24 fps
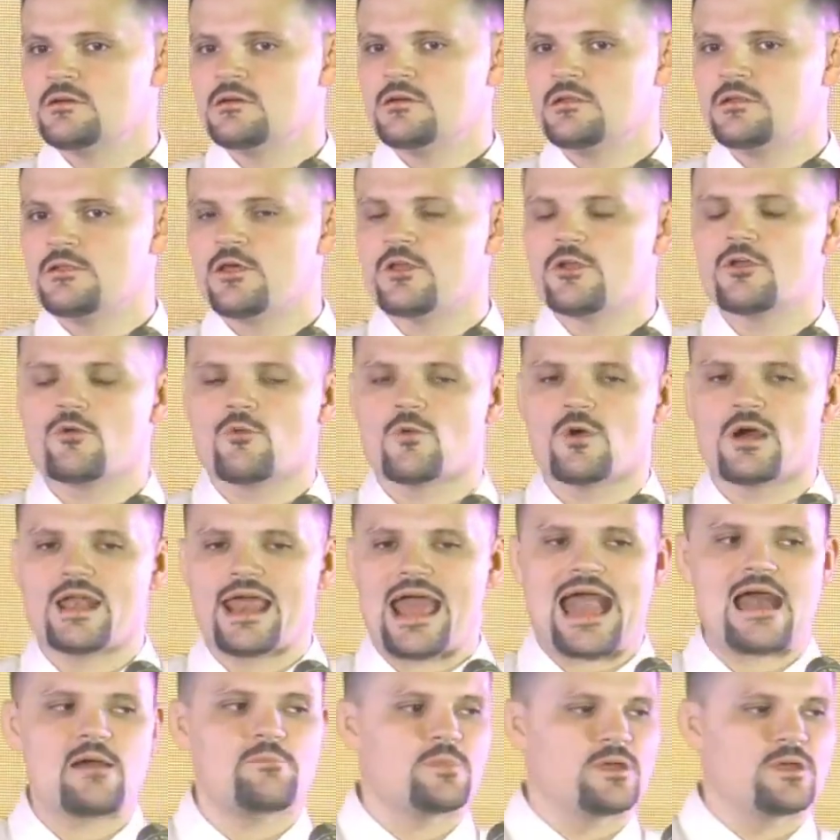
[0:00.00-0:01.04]
No, no, what
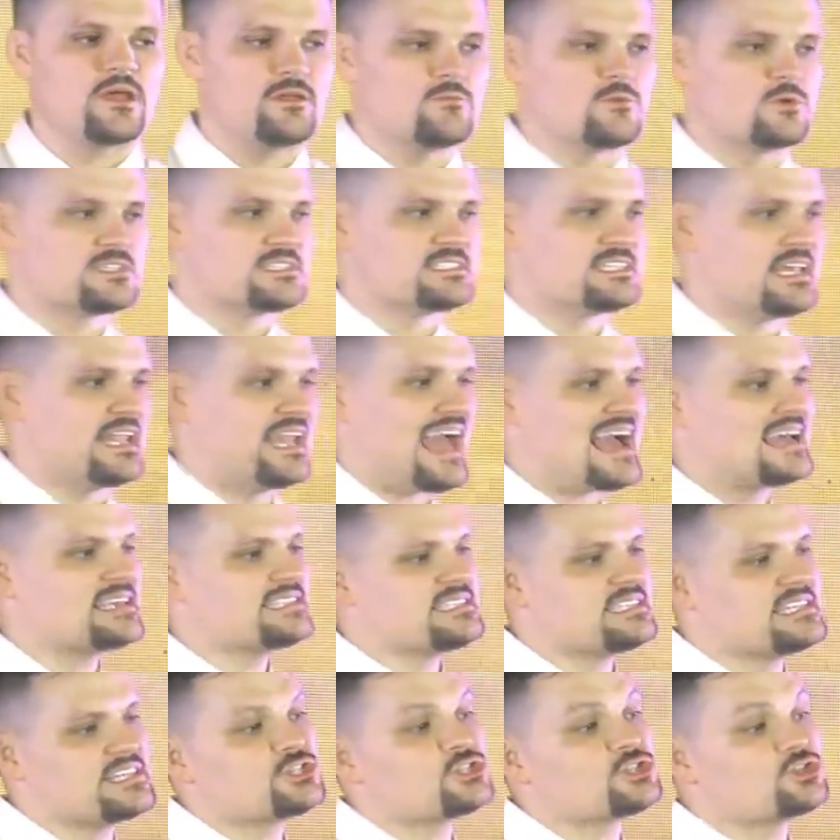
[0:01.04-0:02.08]
happened was that as he
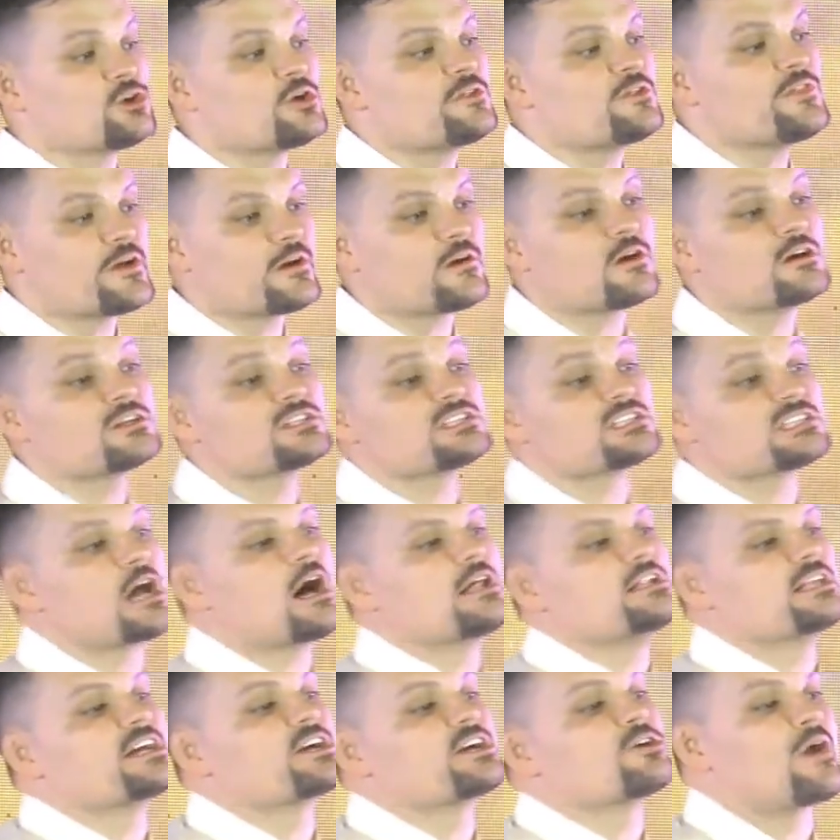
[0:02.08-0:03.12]
stood down on
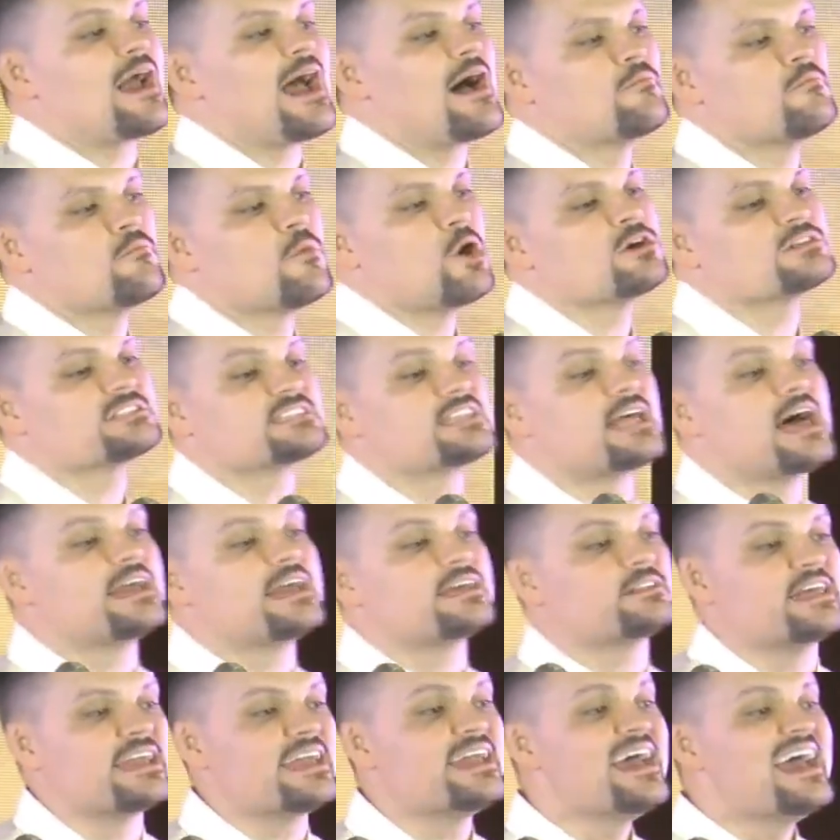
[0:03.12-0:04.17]
solid ground, most
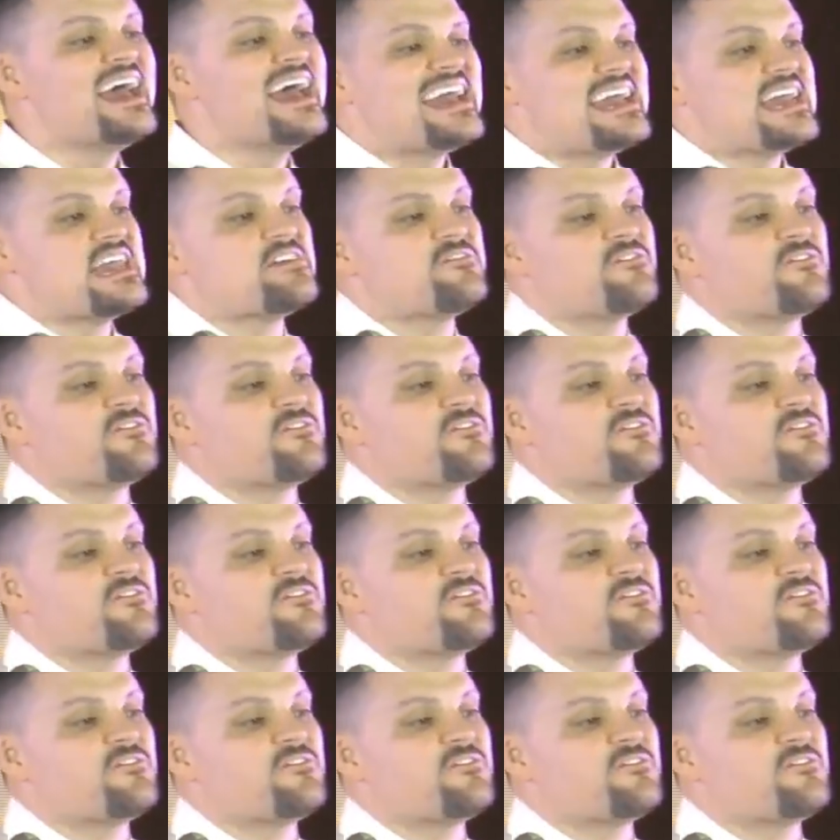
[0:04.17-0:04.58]
likely he